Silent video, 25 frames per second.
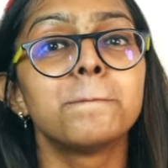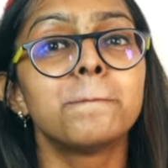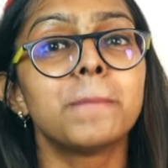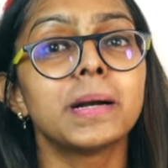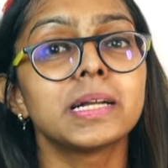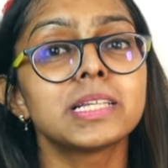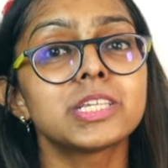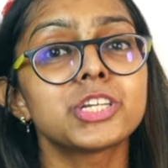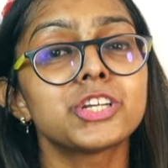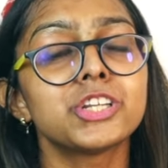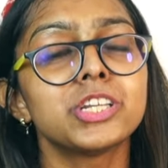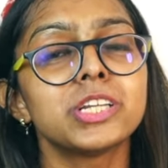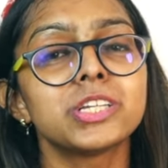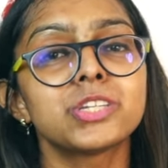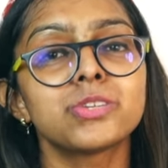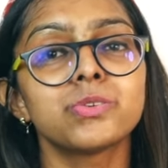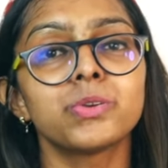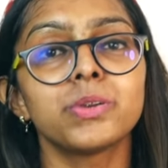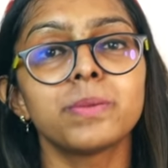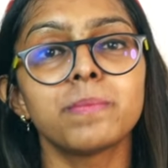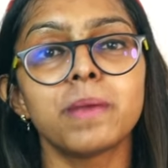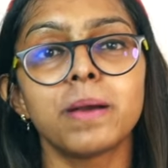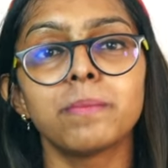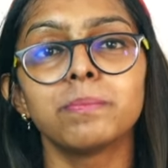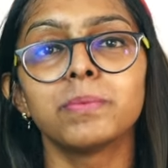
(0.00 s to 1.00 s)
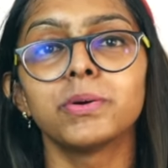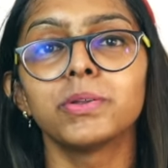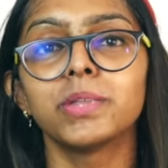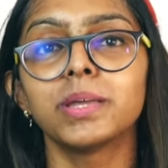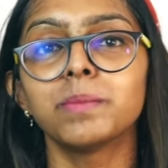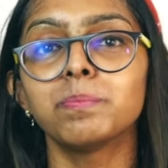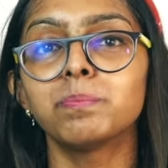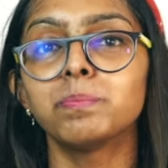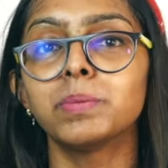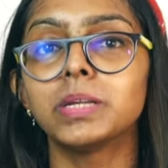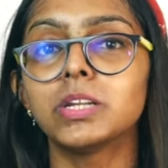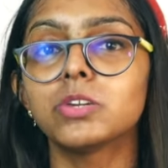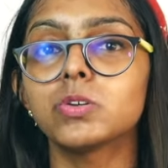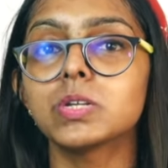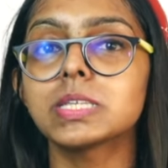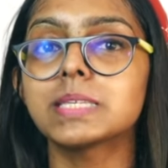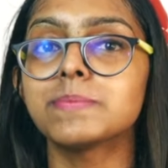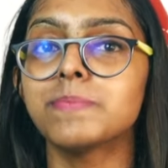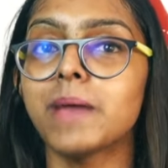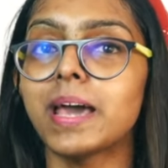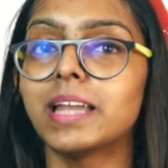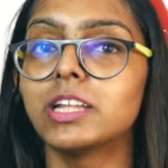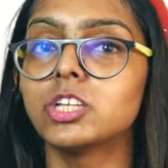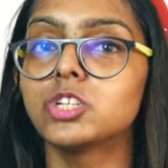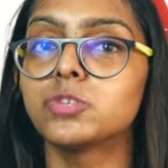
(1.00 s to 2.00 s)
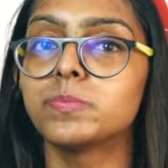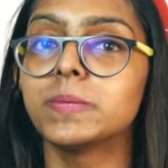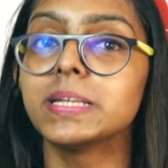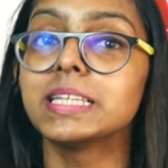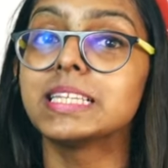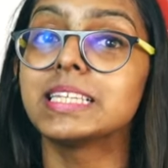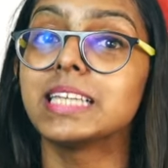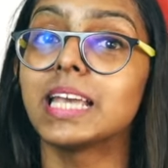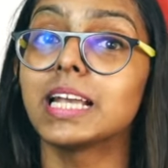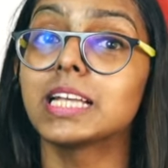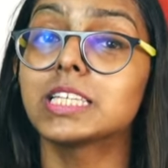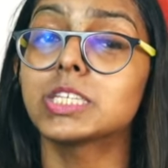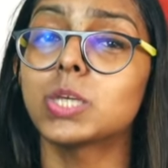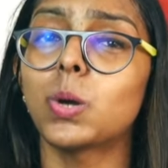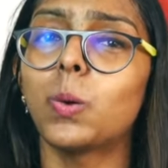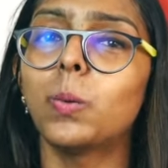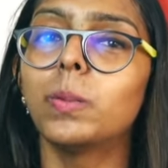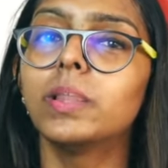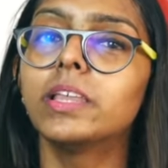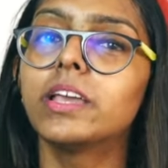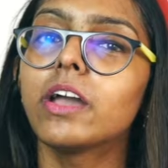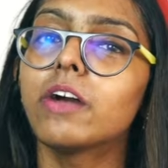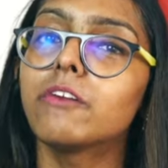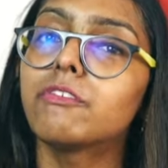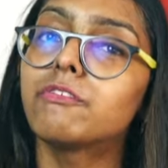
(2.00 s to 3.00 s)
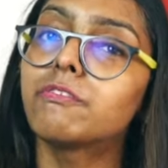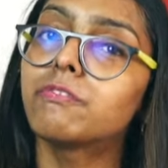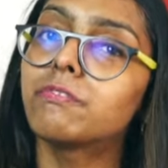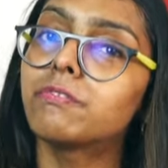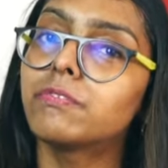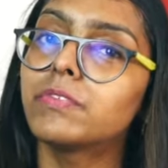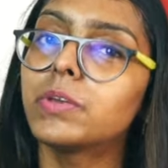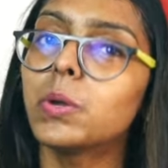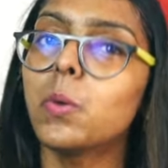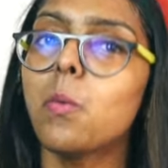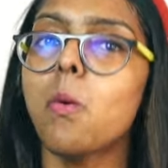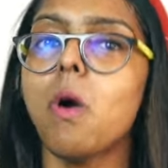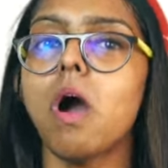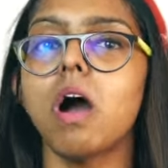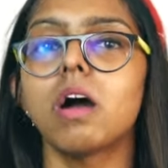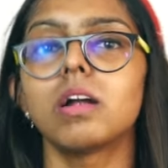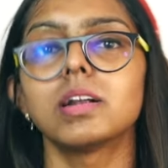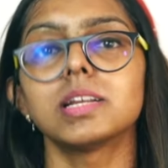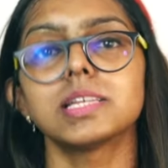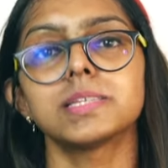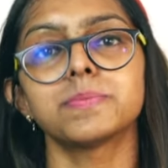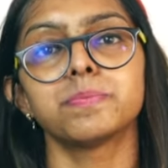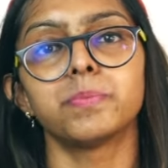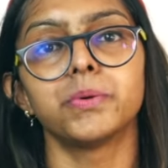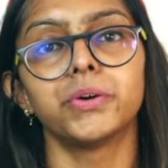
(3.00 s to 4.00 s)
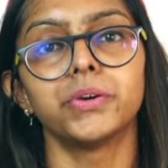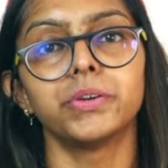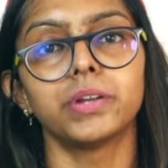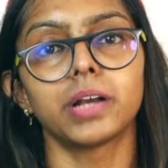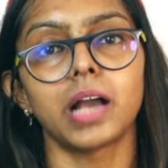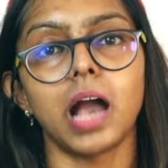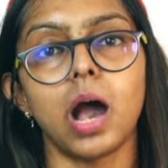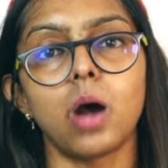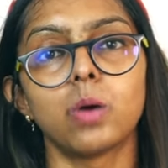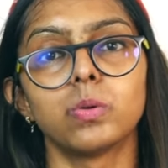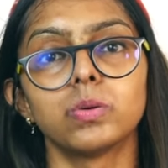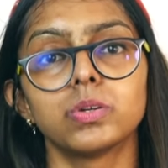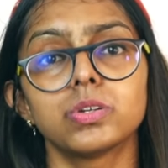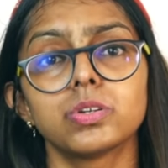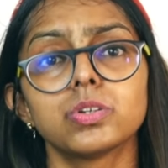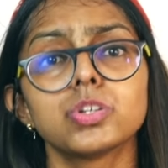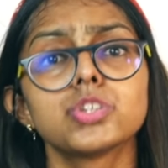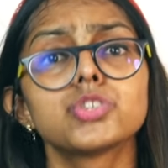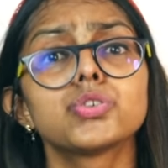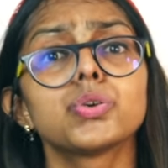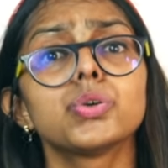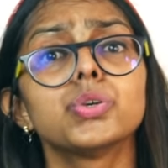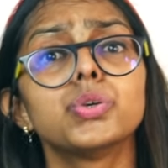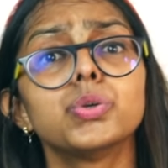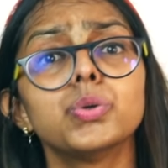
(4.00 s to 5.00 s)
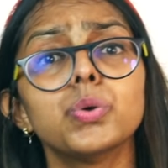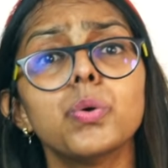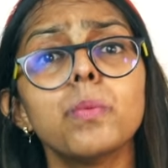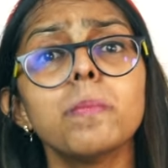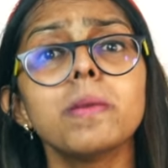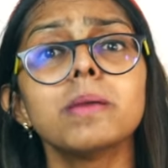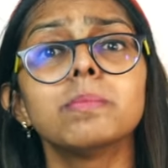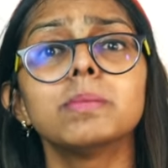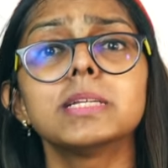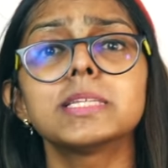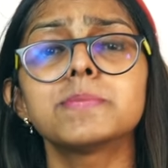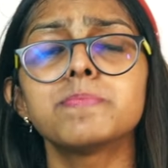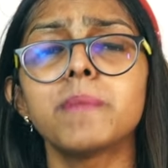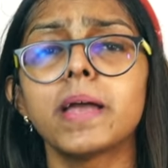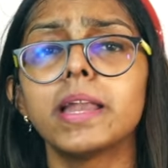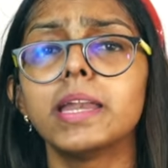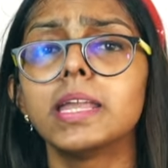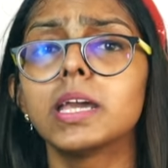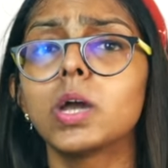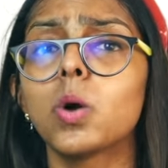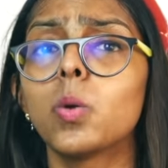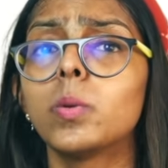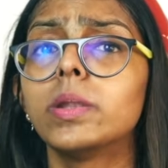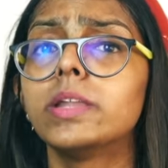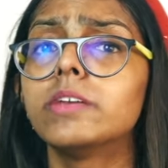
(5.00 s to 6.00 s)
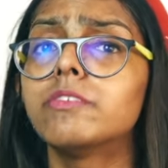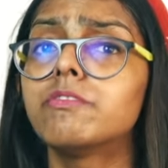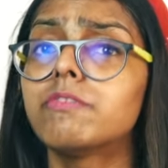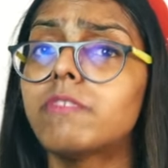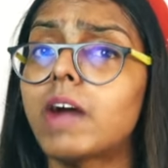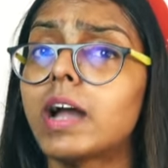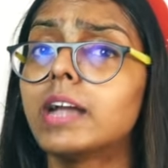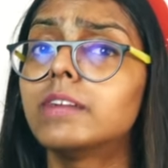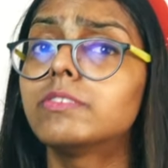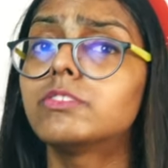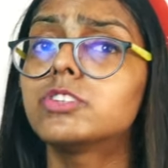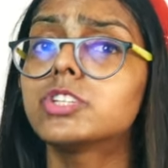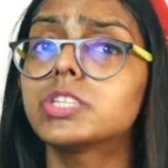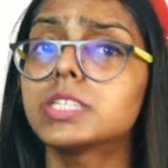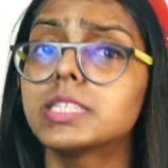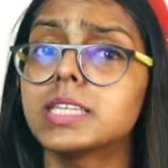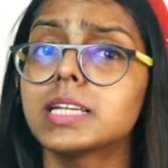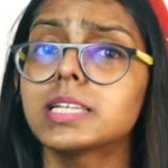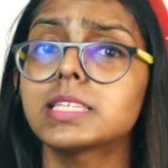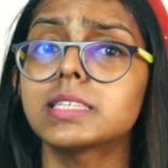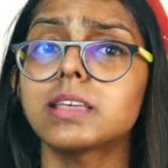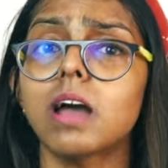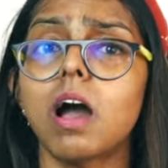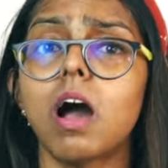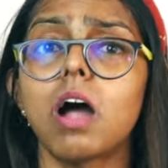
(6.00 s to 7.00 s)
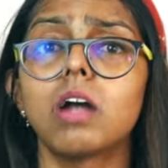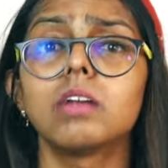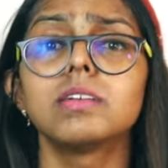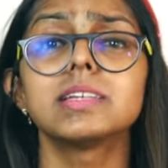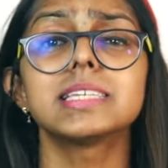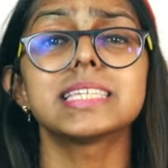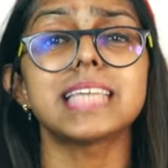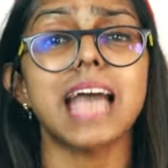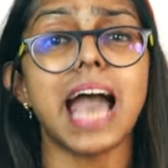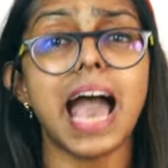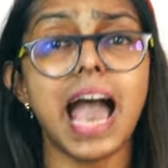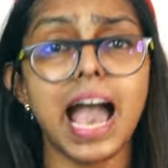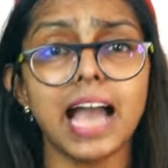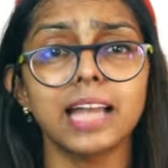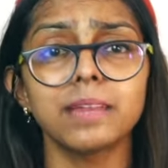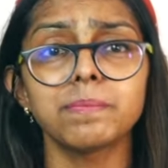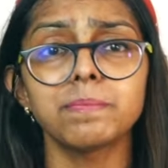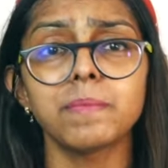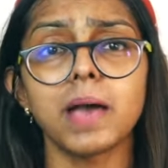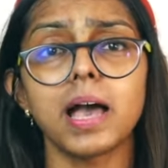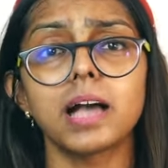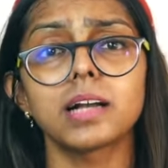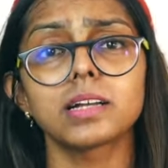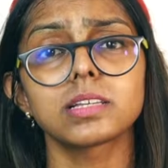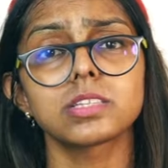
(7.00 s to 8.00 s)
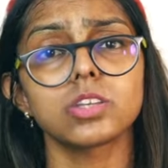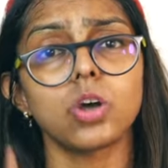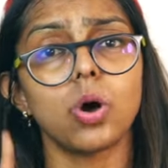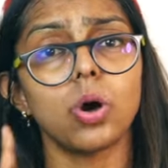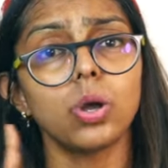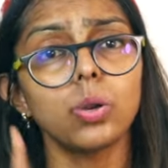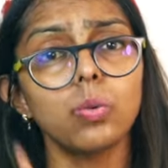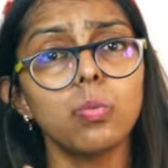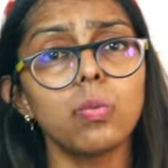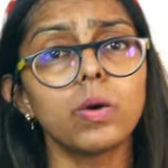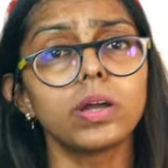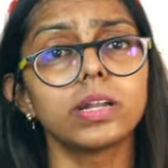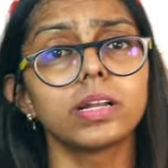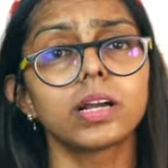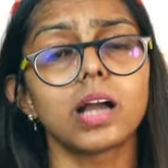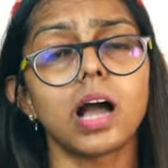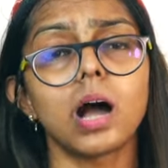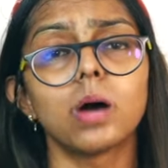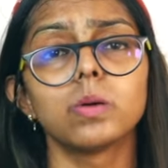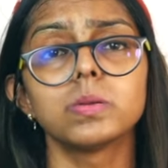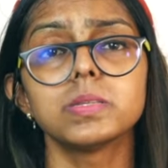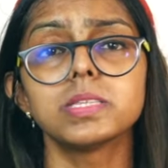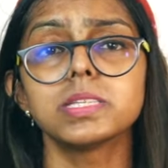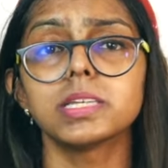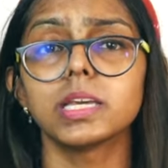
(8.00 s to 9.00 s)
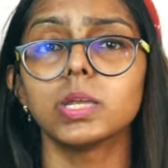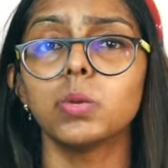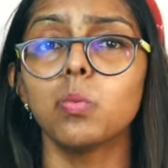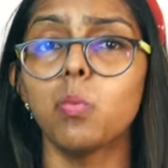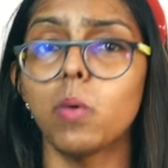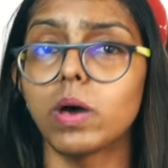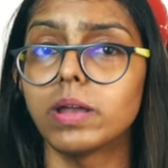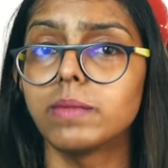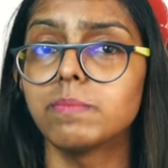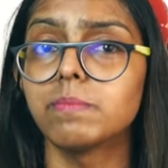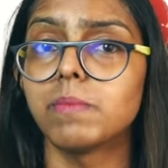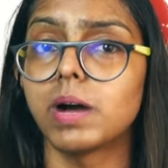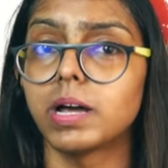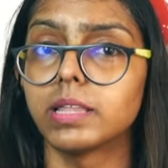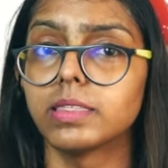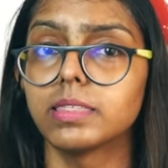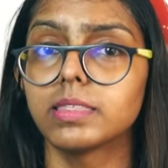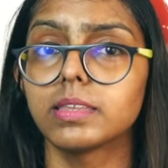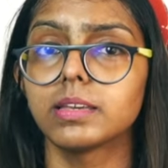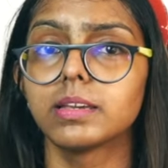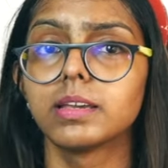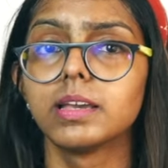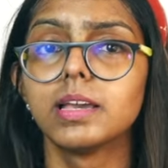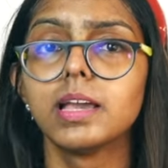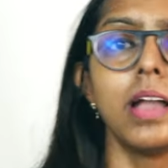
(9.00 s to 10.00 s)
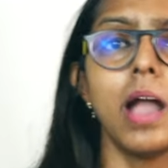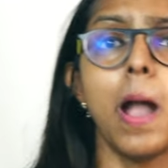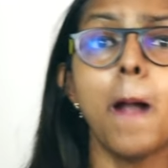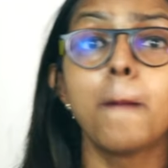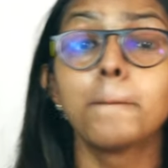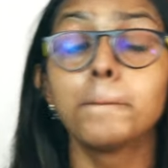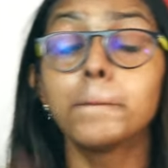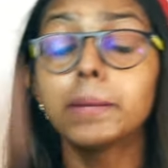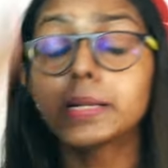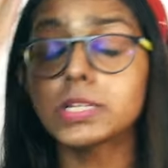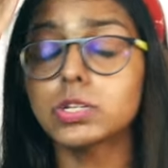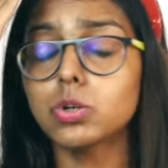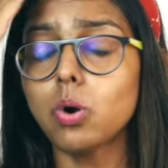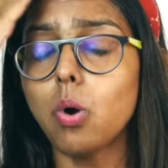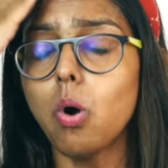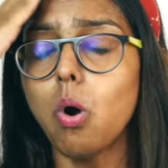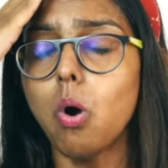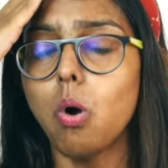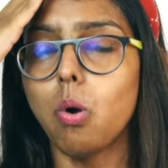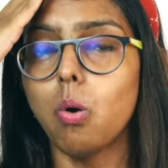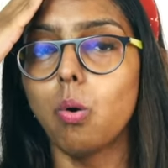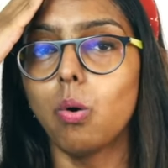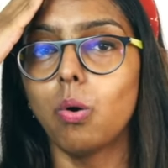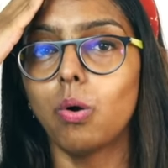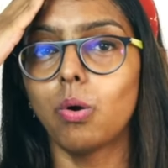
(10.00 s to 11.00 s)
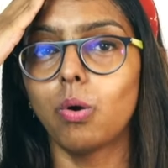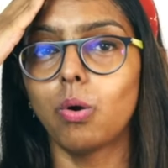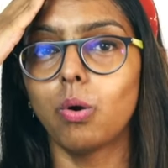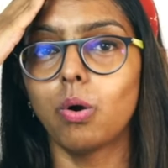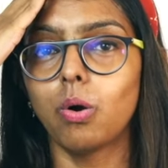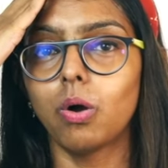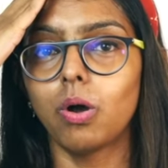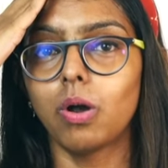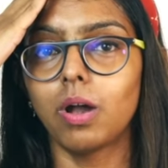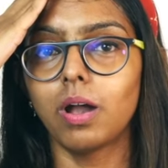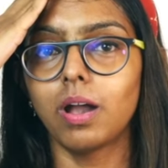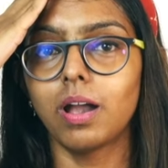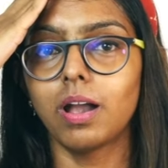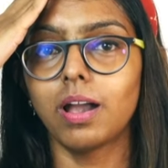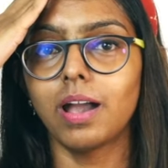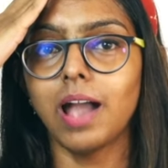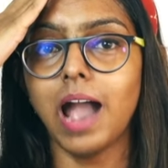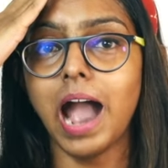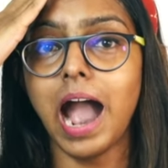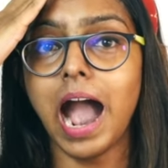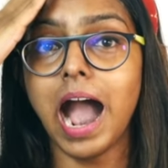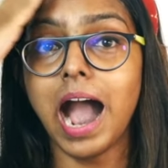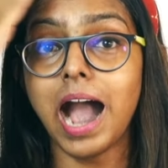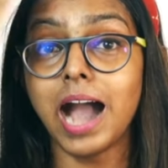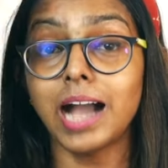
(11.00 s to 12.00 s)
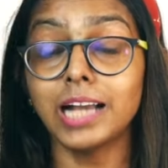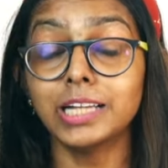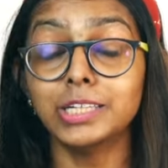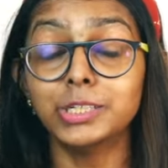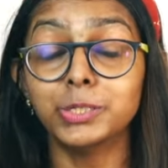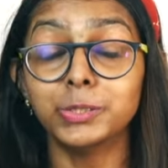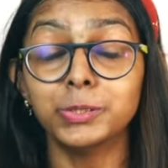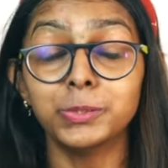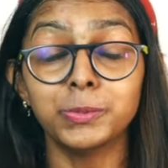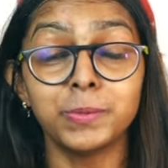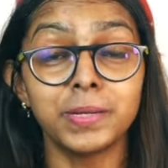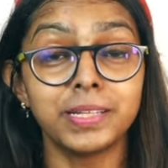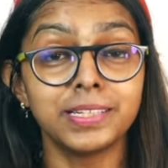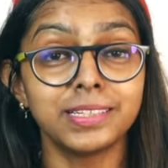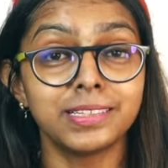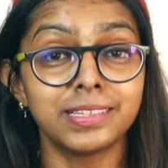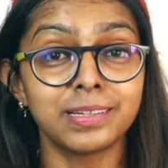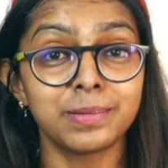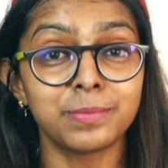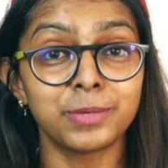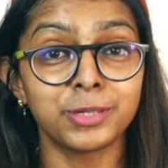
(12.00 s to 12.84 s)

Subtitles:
but you need to remember that Pinterest management takes only a few hours per account. So you may be spending only 5 to 6 hours at max on one account in 1 month. But oh, I don't know anything